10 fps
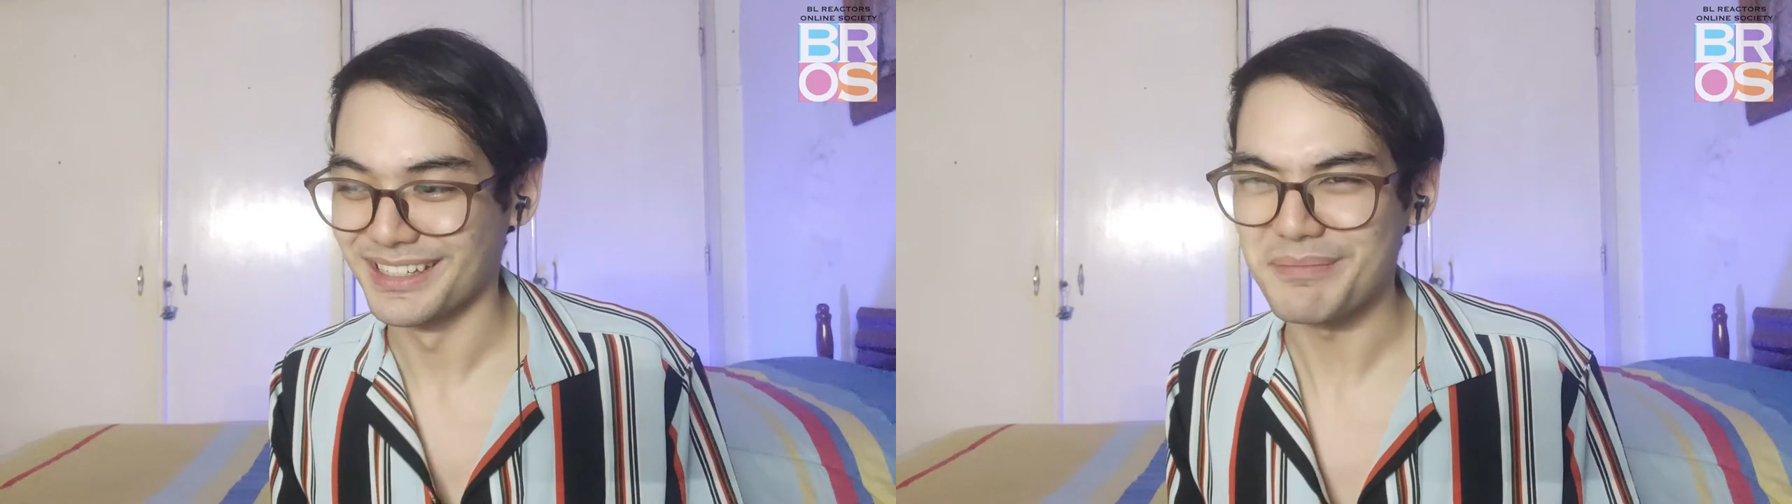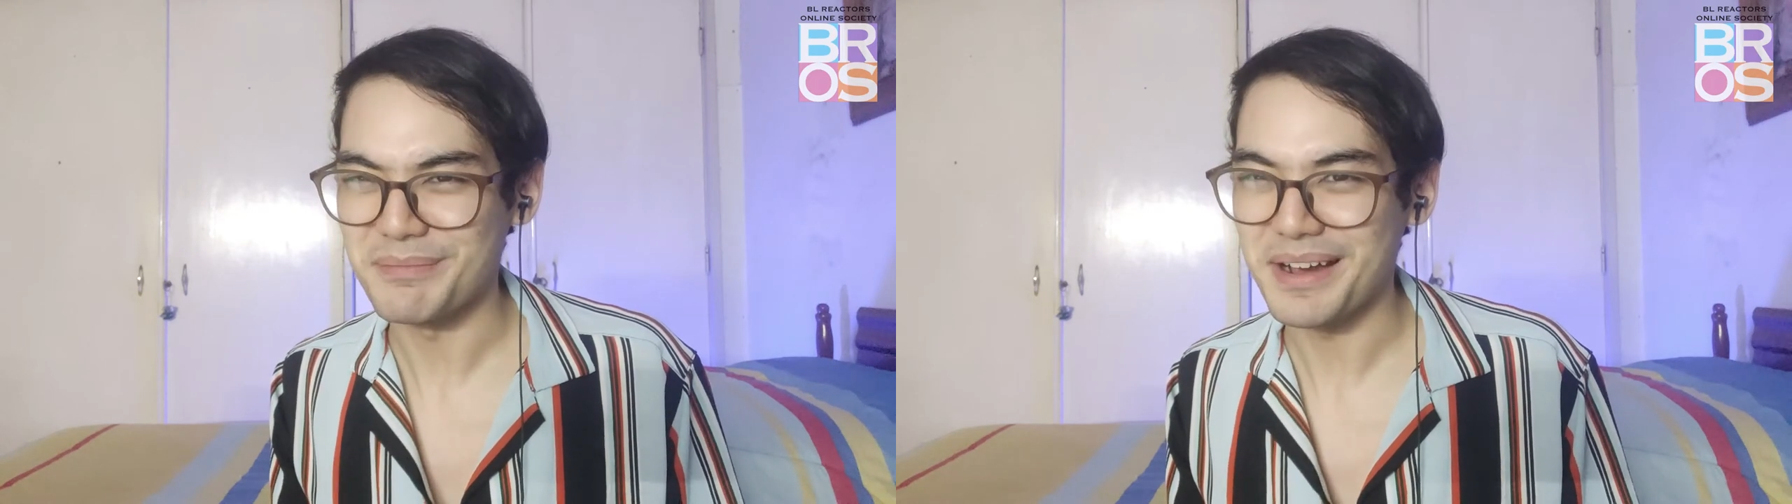
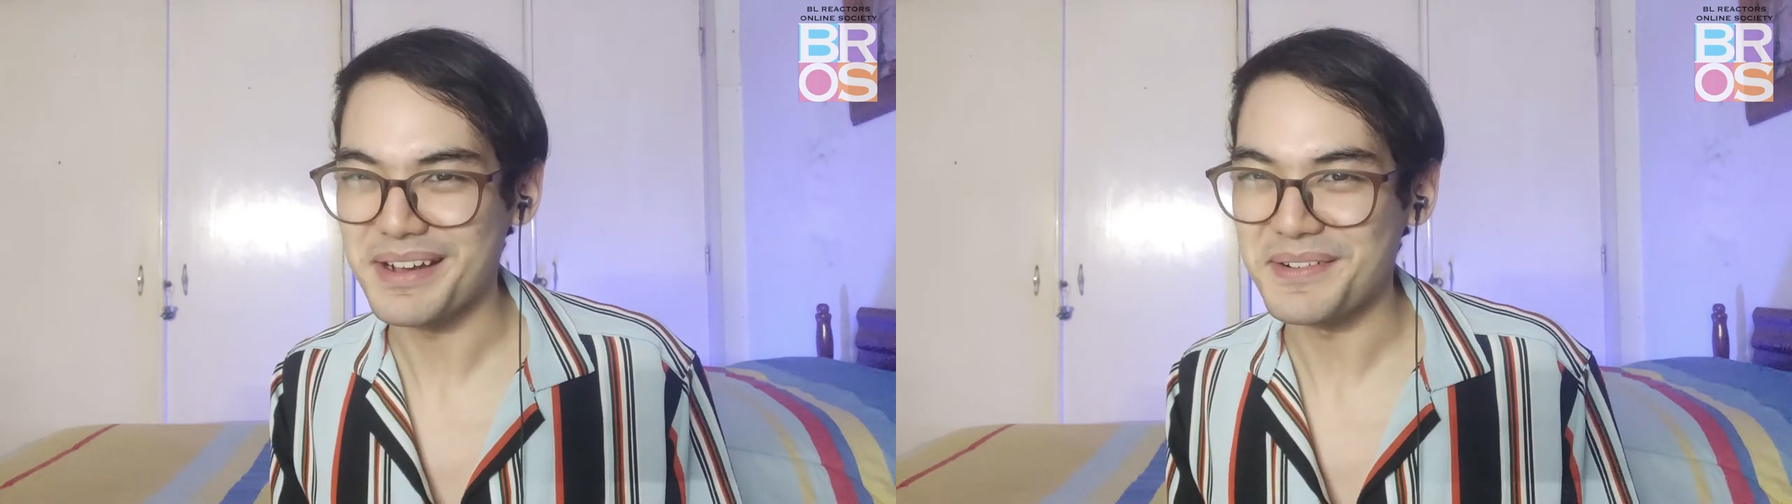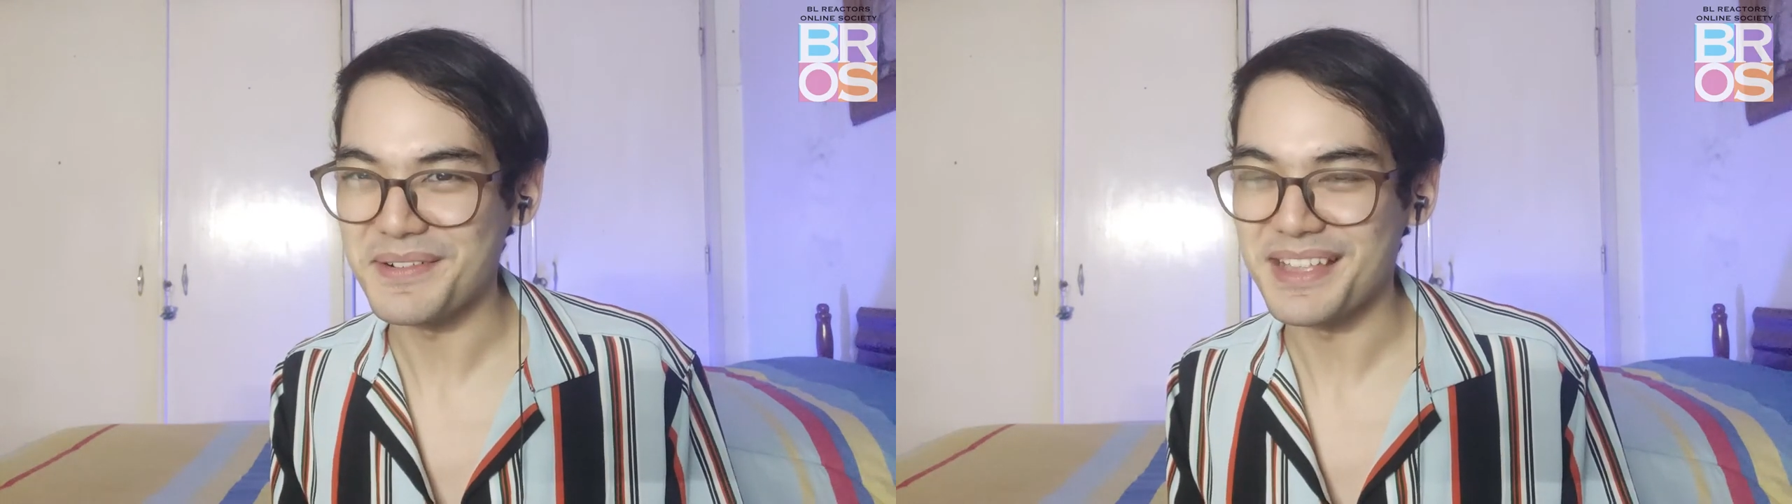And
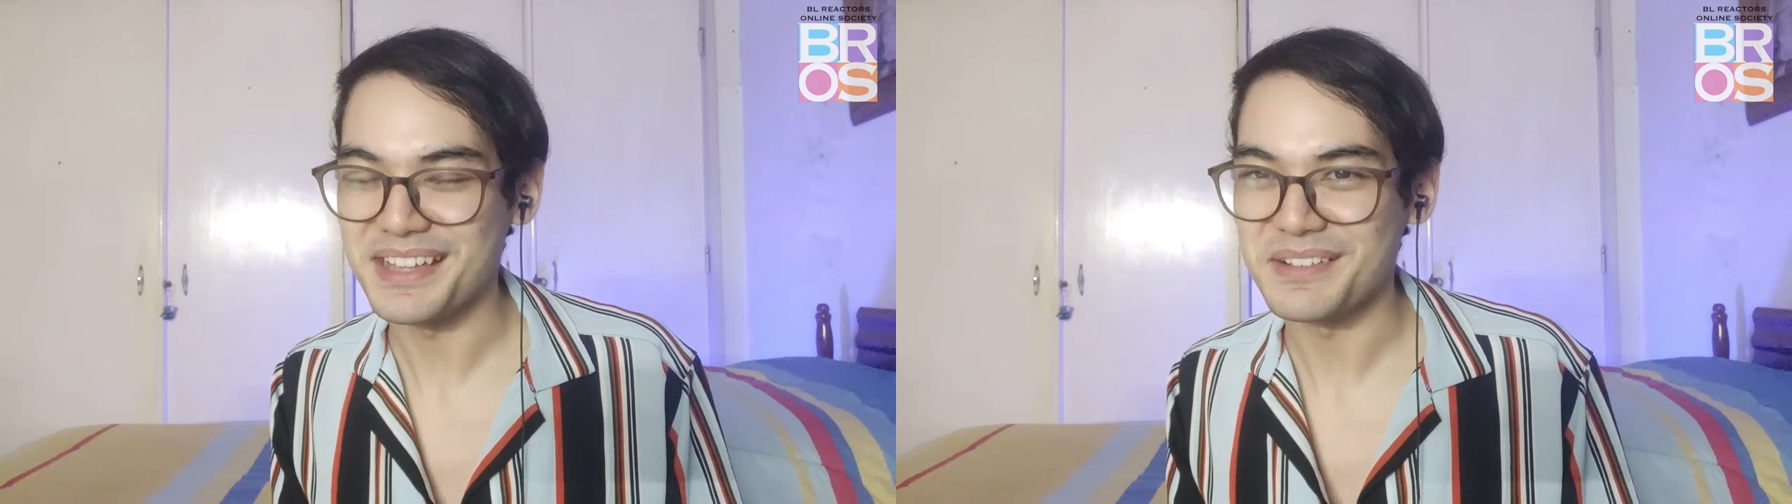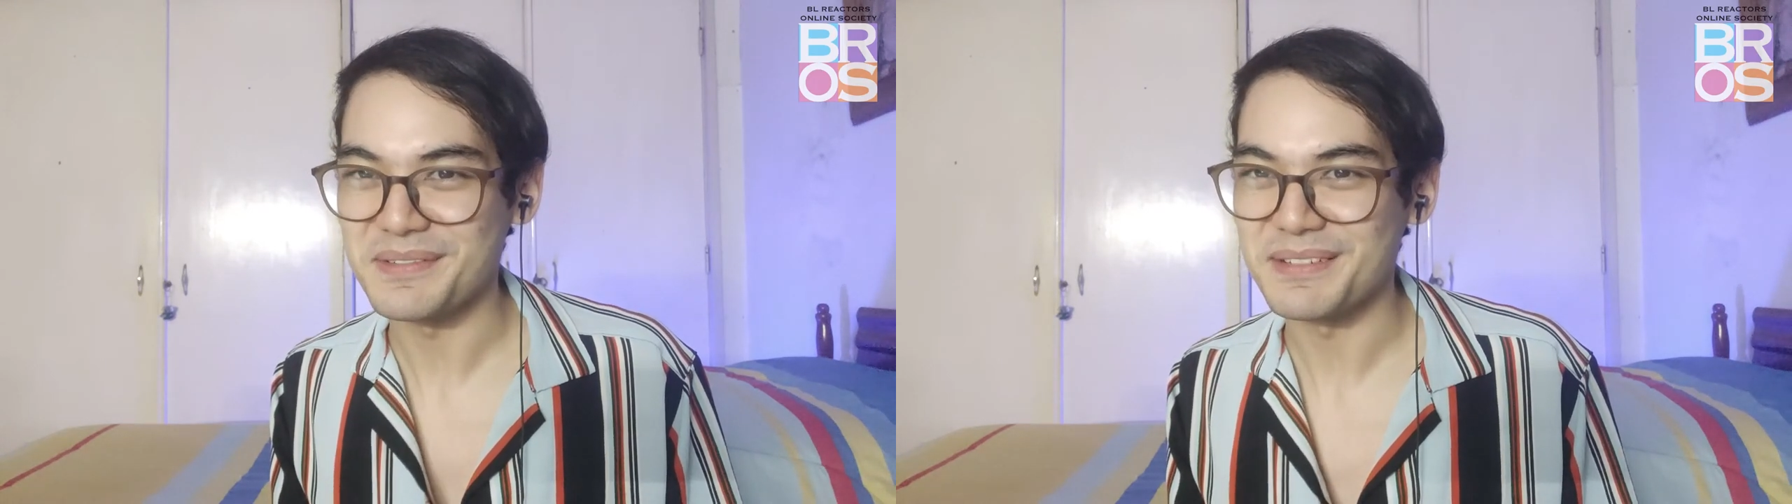parang
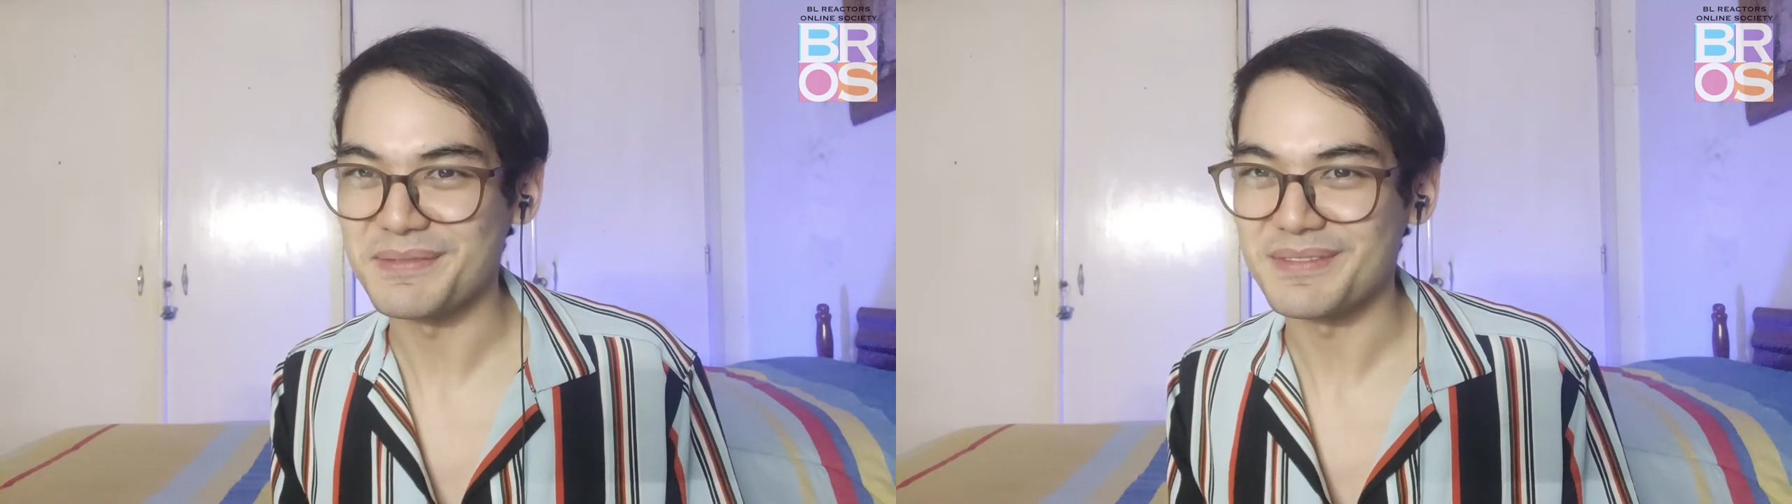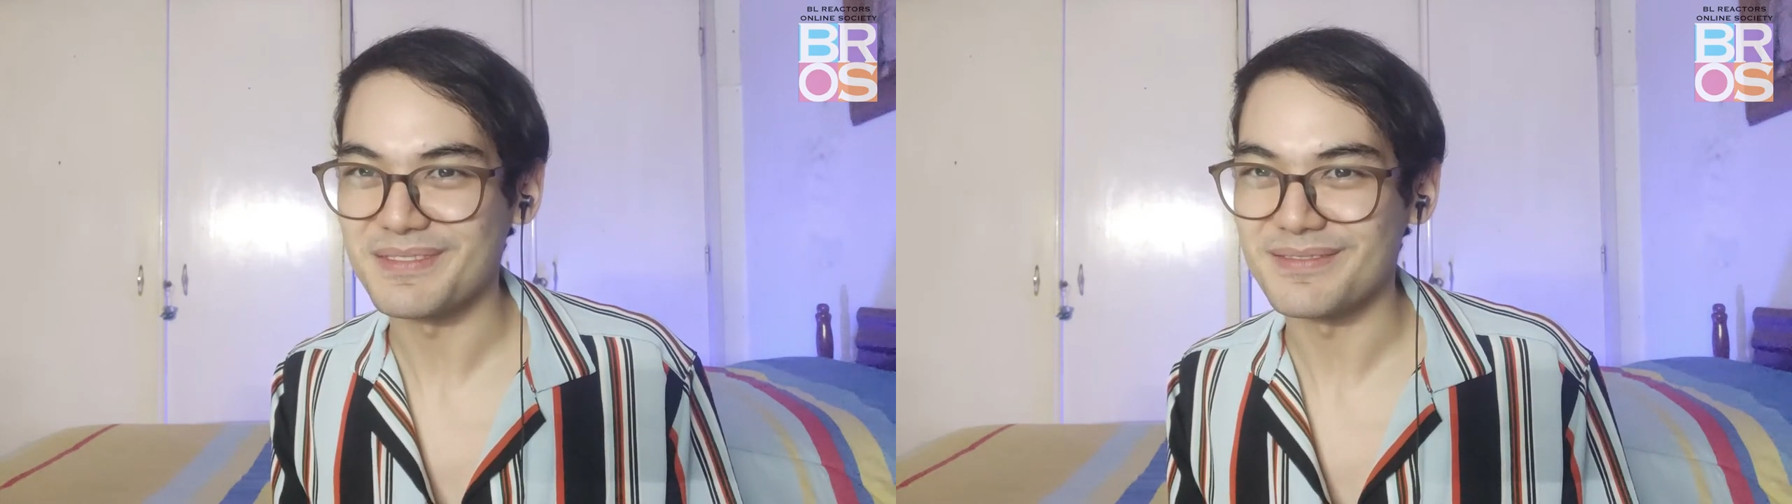wala naman.